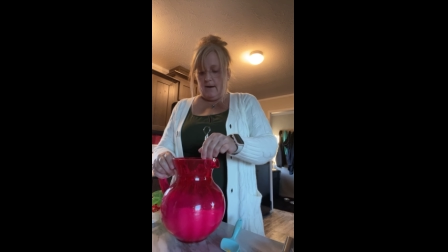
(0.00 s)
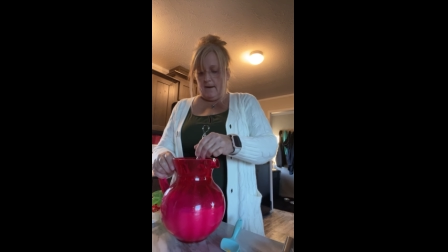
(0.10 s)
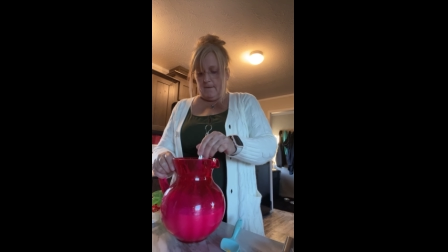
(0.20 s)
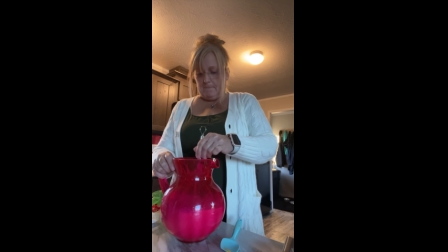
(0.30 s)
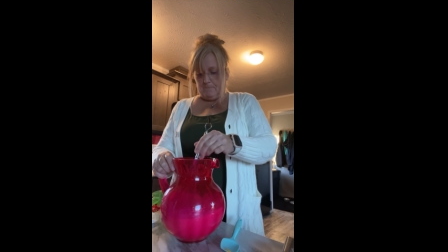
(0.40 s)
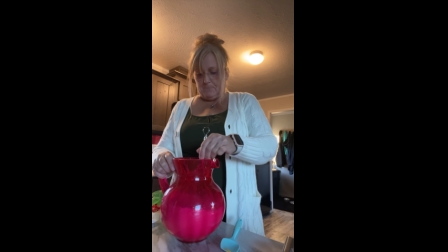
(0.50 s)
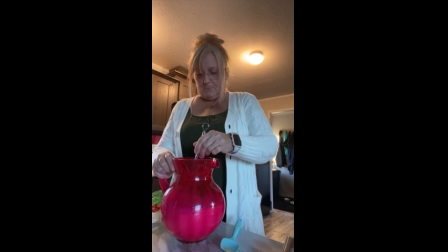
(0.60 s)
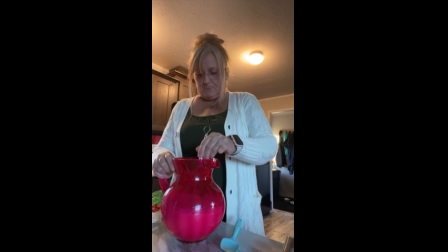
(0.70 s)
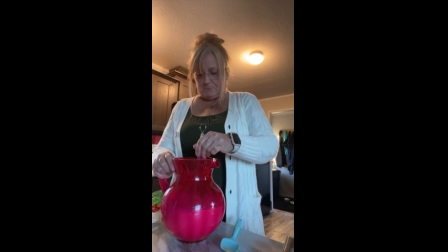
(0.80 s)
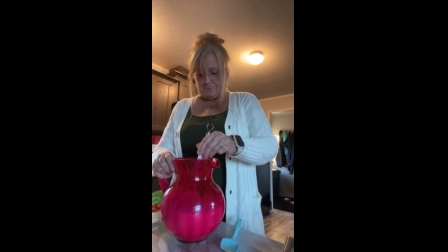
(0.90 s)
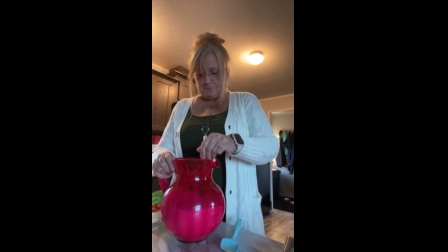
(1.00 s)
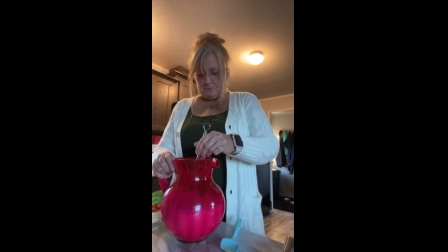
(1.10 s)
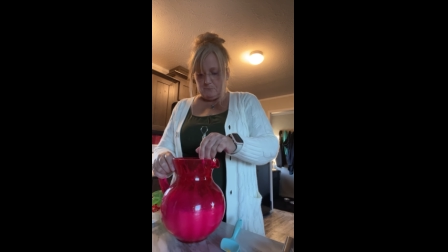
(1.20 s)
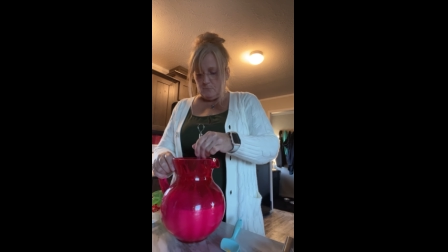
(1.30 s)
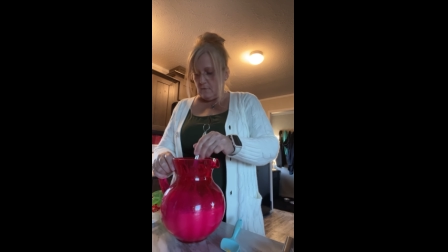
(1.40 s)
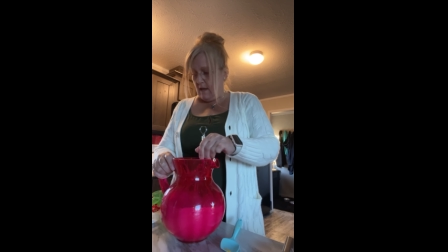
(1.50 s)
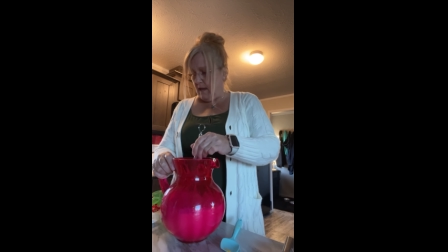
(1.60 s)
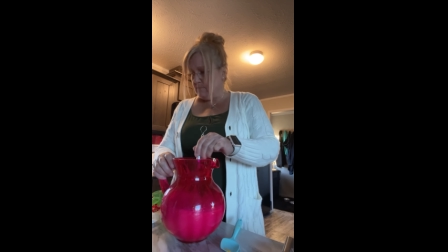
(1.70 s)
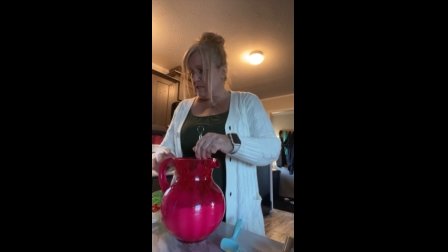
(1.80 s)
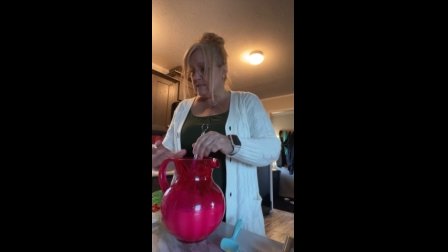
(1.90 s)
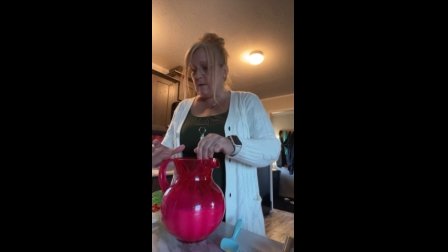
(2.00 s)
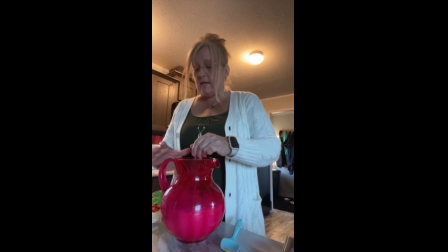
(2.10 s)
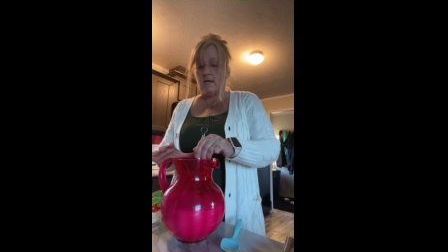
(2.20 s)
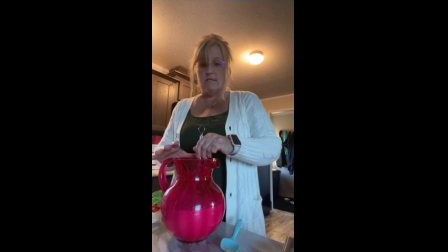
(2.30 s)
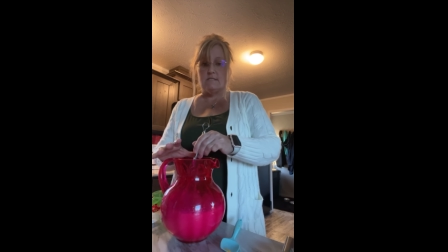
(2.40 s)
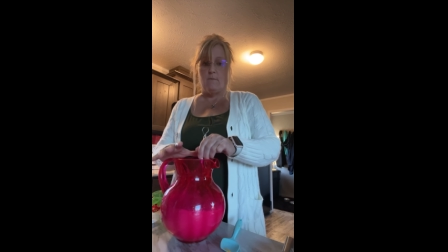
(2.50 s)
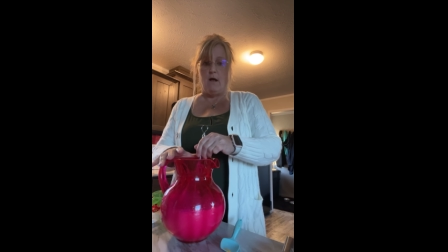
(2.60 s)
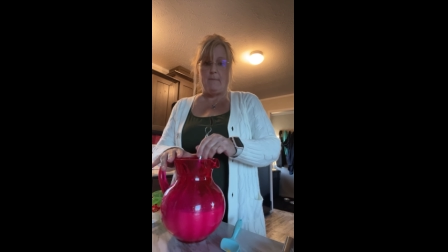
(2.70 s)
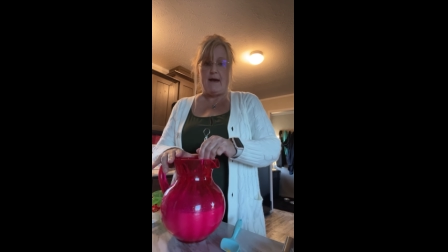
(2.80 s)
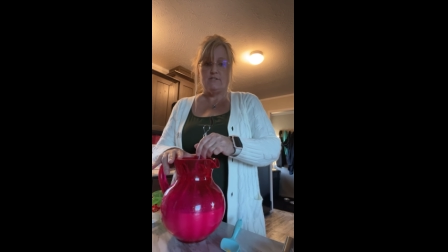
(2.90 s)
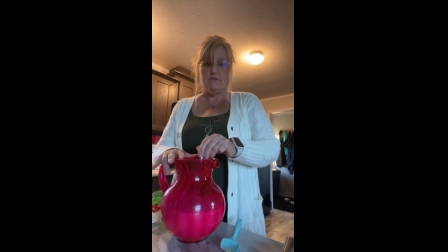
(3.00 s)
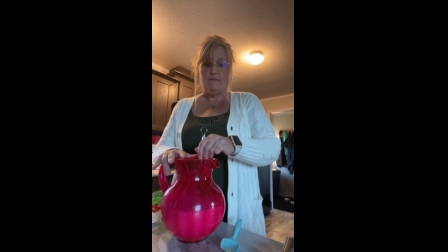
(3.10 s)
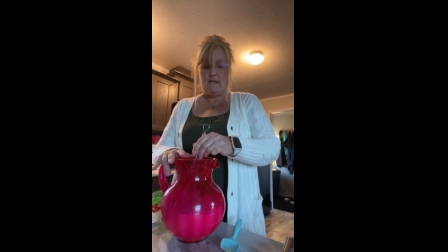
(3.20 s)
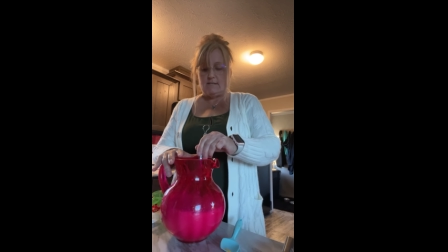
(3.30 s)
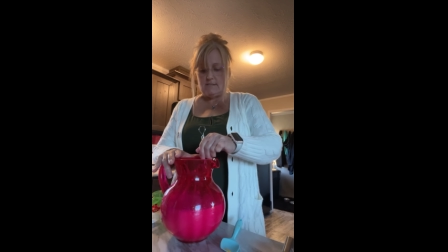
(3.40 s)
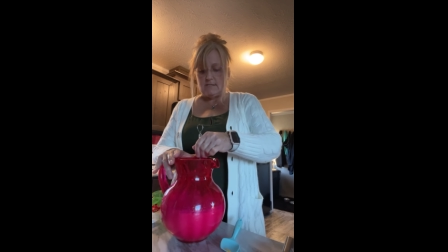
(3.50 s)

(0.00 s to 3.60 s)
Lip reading: I'm just making a small batch of this